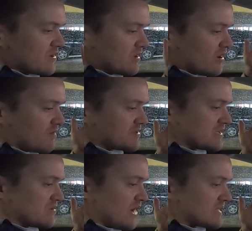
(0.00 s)
You know, obviously
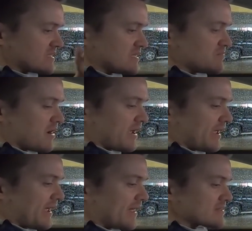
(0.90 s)
you guys can see my
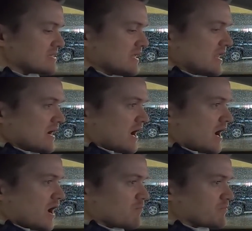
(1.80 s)
hands,
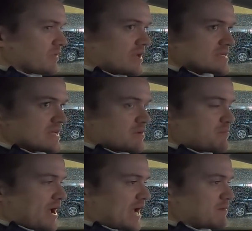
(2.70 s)
and it's going to
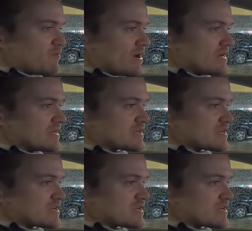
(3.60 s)
back me right into this